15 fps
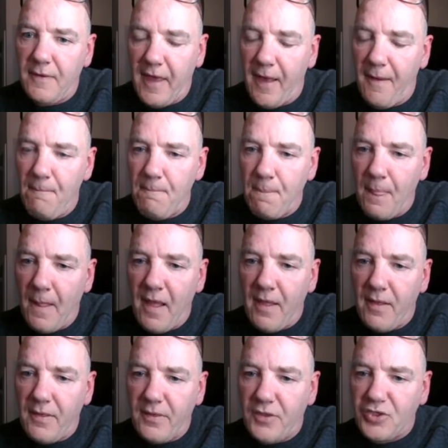Yeah.
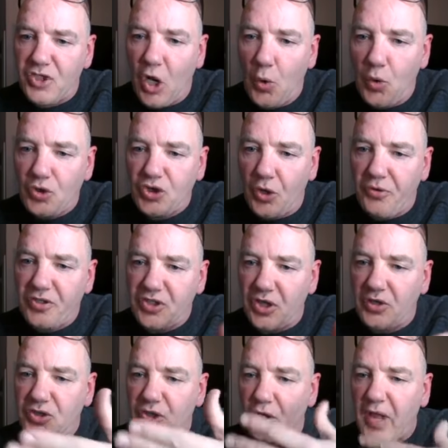So
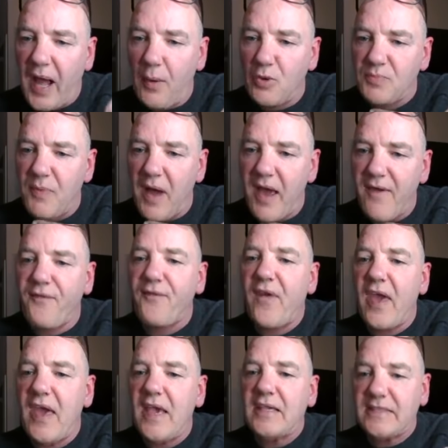that was my
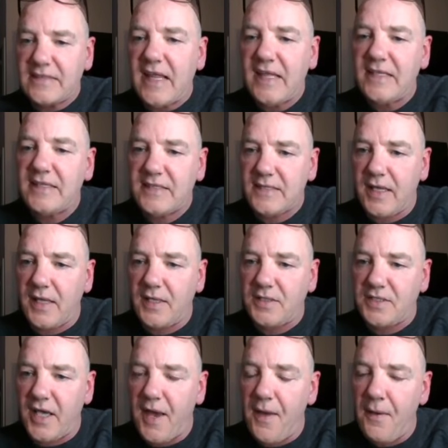first
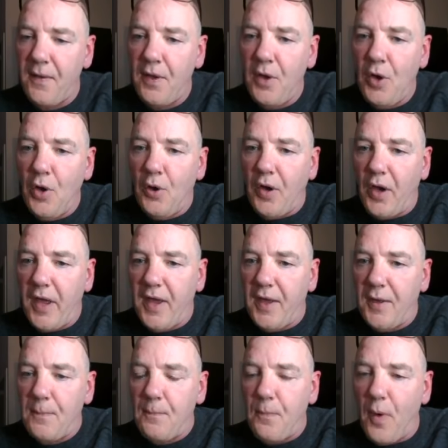instinct. Yeah.
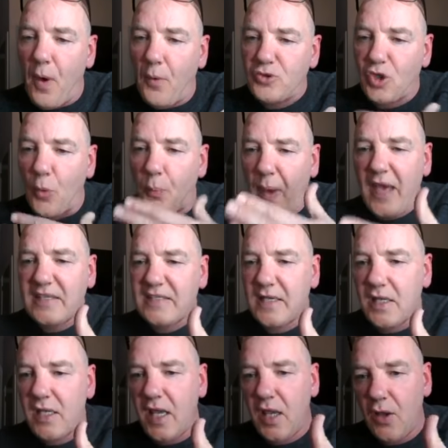So
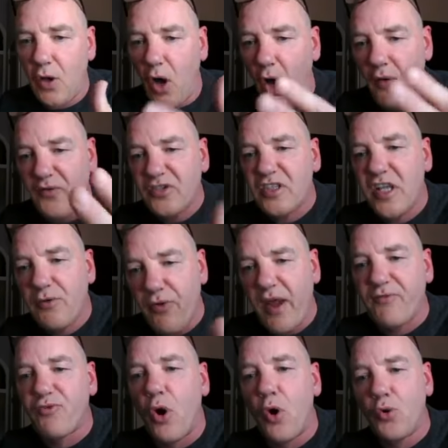basically, obviously,
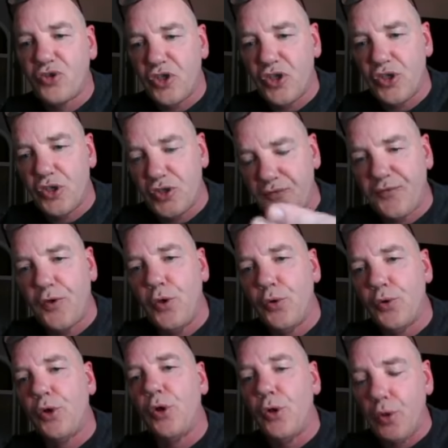red roses,
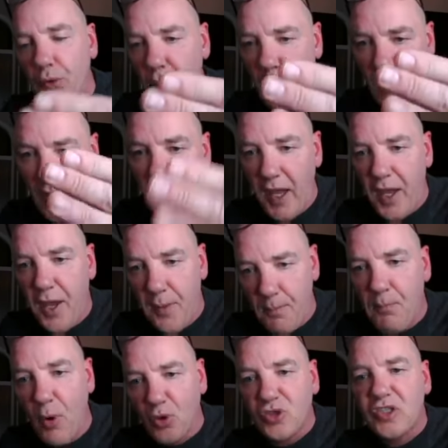funeral.
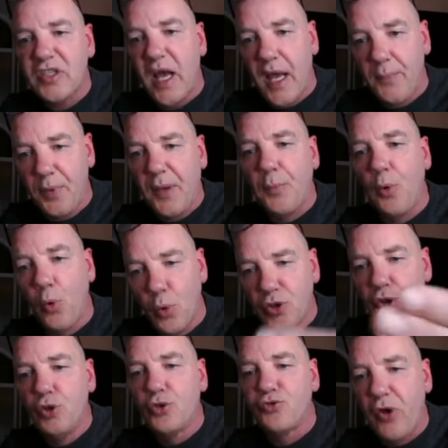Most of the time, people
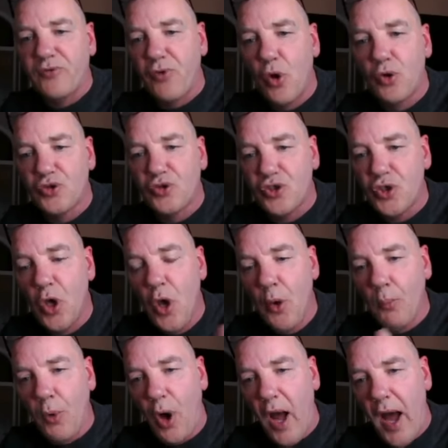will use red roses.
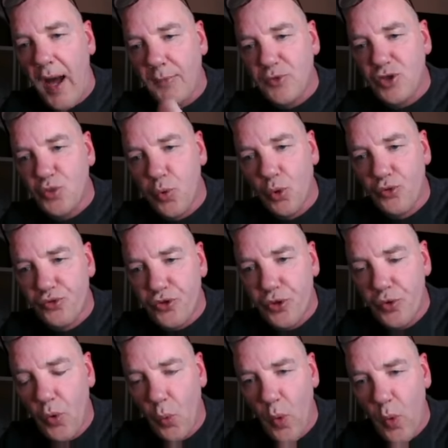But I'm just
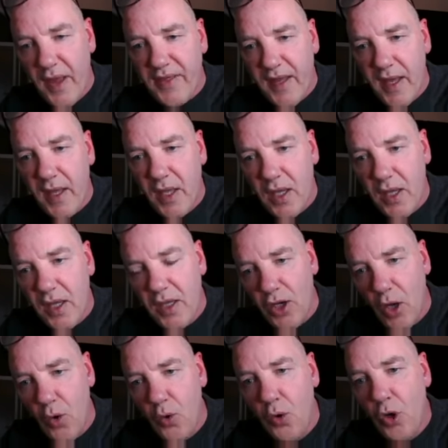wondering whether,
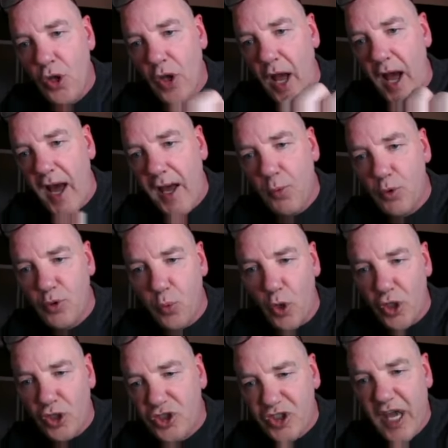I would
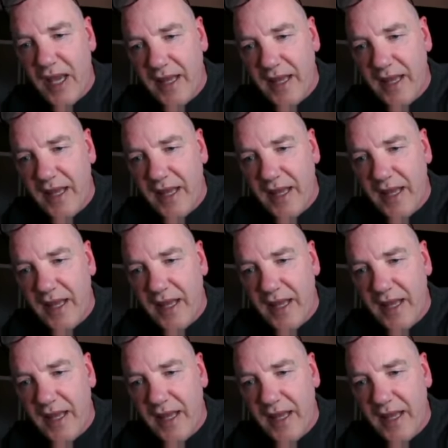want to